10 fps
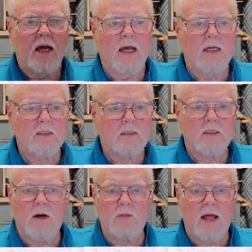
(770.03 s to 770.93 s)
And
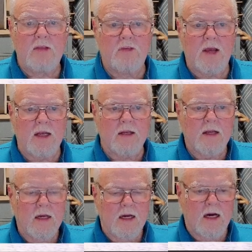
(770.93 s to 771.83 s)
so that's it.
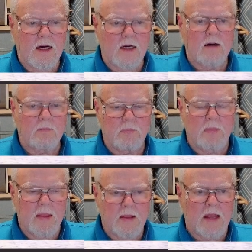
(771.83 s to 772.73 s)
I
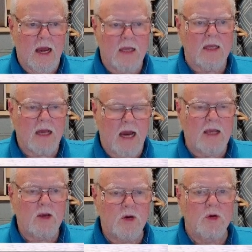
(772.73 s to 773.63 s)

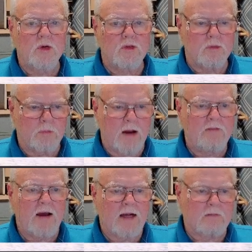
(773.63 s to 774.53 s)
use, matter
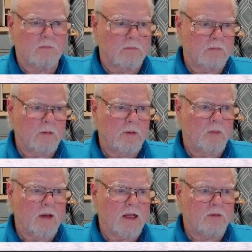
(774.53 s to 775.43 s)
of fact, let me
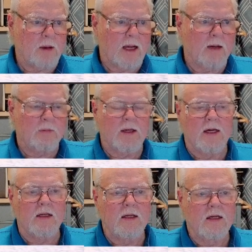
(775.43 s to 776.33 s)
bring this back up again.